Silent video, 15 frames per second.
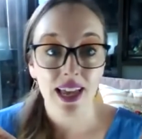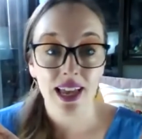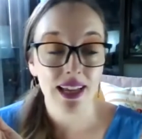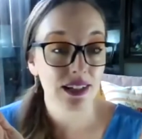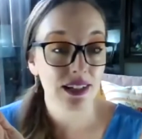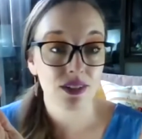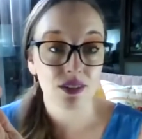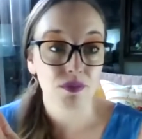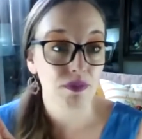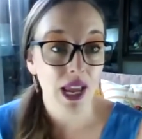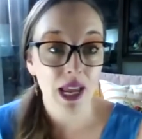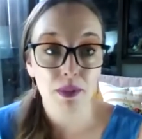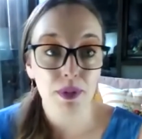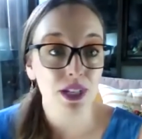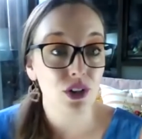and
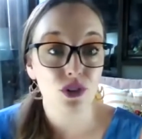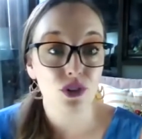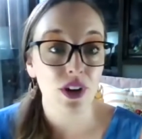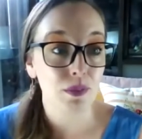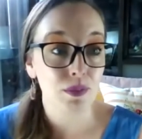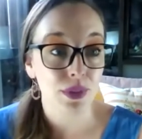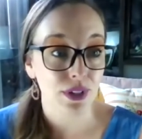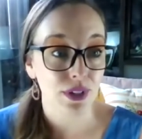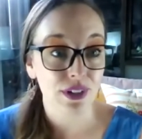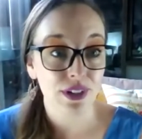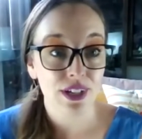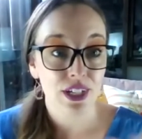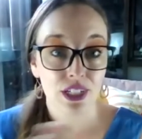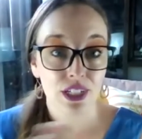maybe November.